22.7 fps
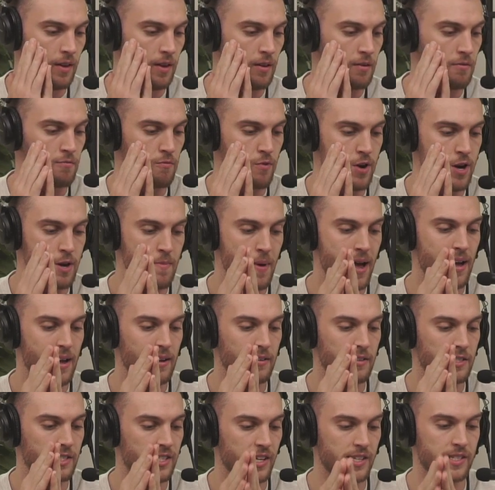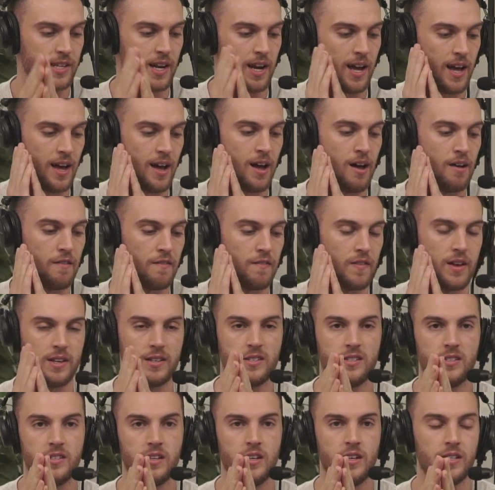rebound 6.5,
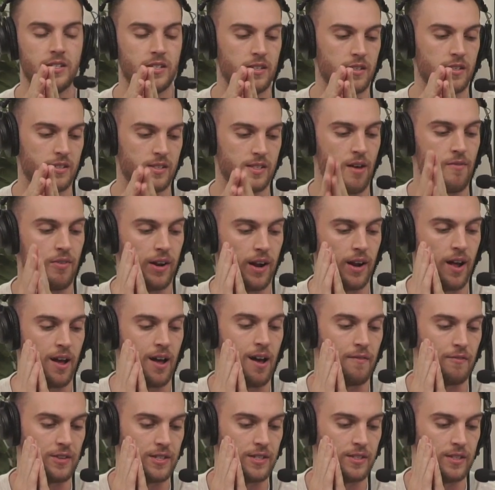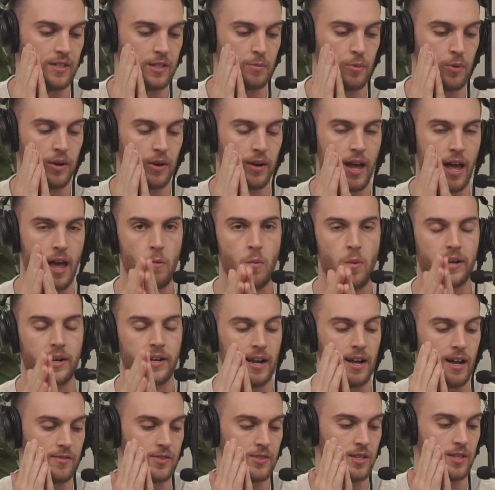assists 7.5 assists per game,
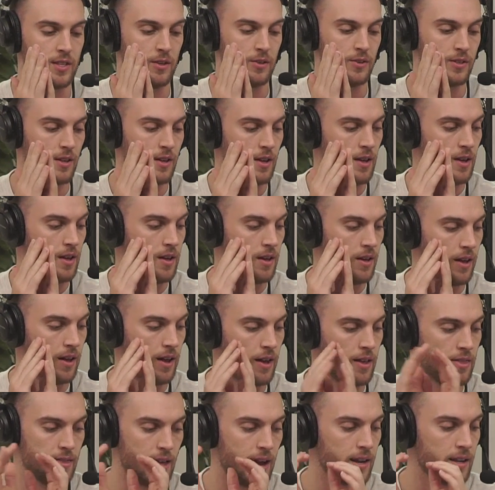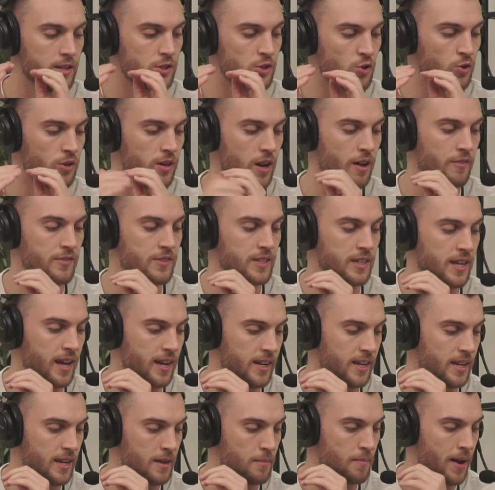1.5 steals. And that is good enough to get
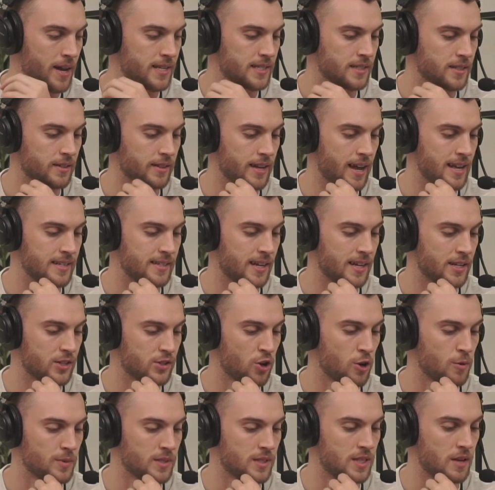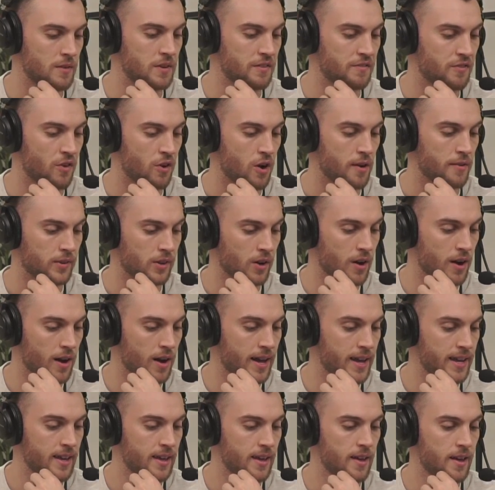him basically as a top 75
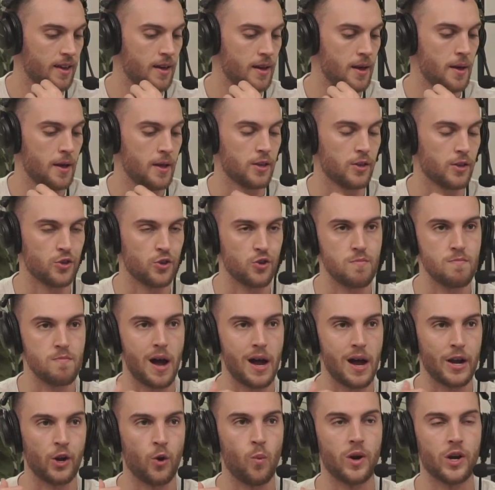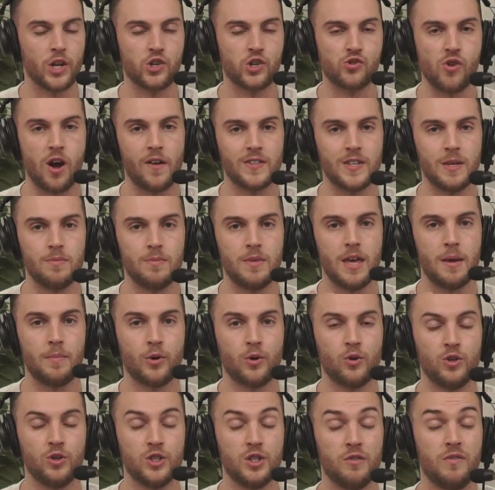guy. You might not want to draft him there
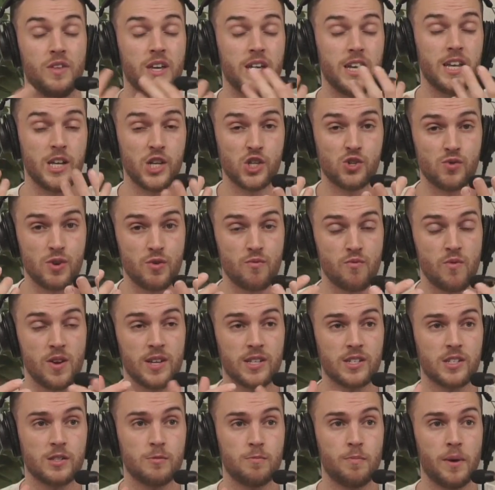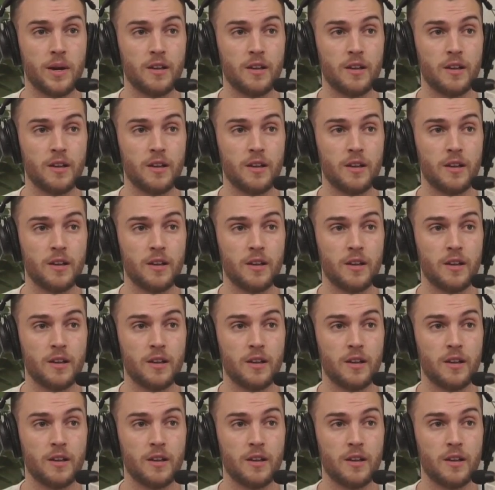because of the injury risks, but if